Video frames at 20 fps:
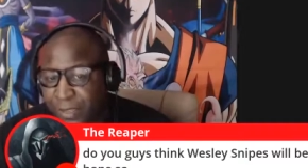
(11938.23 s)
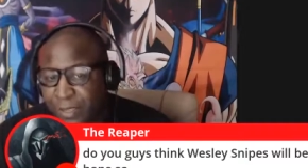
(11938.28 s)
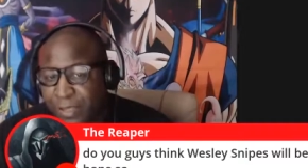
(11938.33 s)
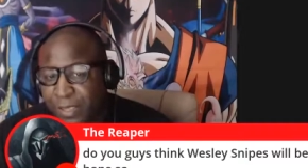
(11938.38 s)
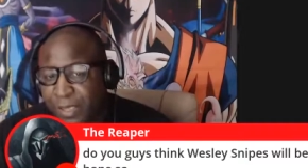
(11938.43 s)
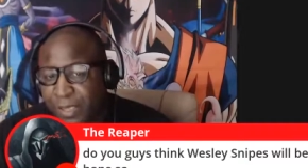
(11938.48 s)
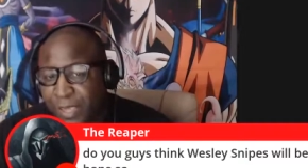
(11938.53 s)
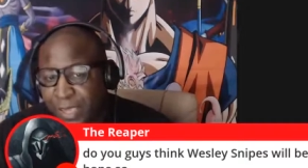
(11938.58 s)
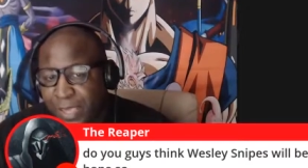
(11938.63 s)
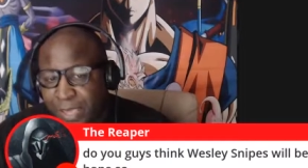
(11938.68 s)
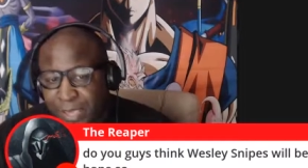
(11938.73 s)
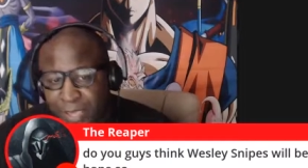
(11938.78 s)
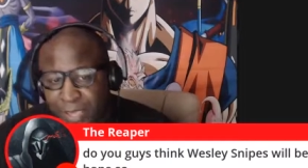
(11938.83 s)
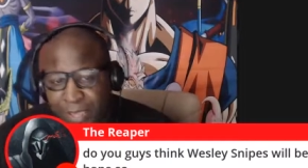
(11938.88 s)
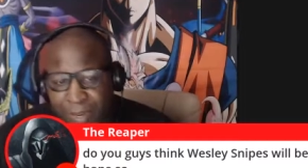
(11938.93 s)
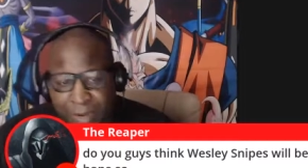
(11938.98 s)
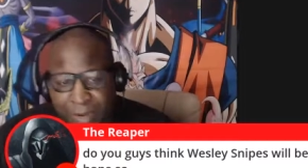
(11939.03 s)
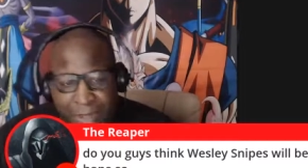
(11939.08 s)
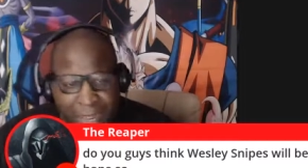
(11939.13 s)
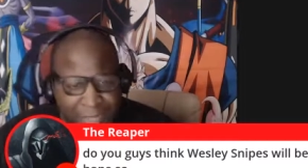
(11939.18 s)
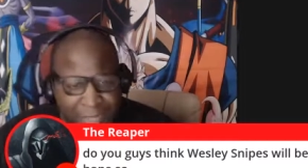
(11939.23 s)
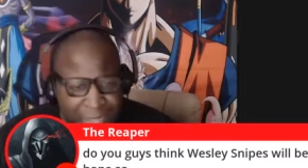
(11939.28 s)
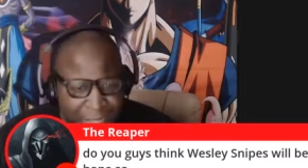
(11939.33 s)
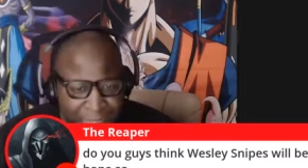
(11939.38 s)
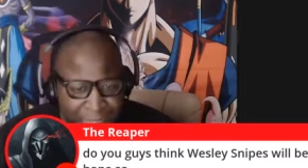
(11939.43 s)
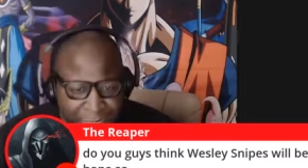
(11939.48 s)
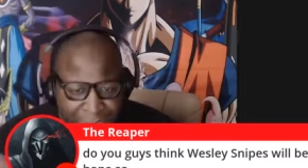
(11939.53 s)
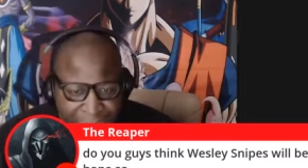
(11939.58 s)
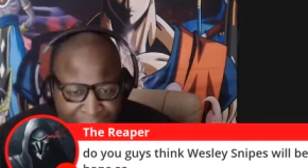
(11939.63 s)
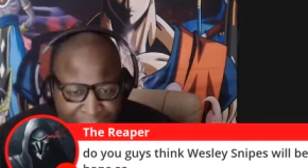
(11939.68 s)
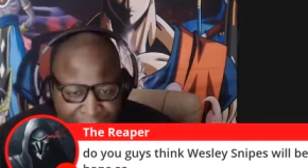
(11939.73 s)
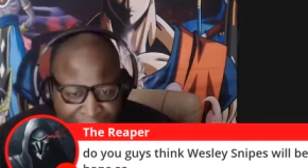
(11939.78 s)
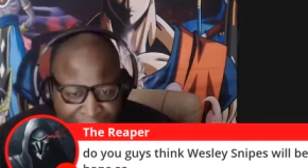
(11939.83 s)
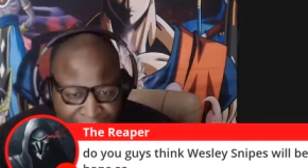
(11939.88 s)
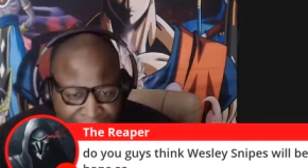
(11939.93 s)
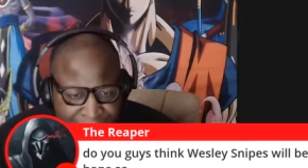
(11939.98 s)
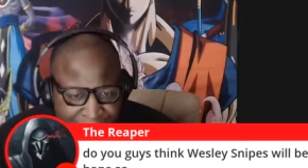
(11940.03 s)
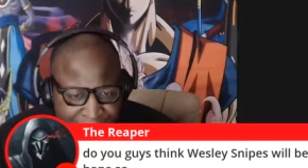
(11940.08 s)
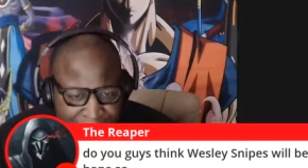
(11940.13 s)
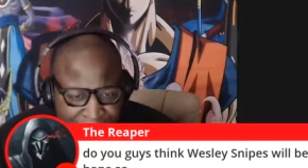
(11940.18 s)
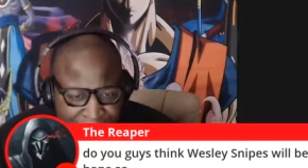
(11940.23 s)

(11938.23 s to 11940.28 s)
And I can't think of the guy's name. Tell the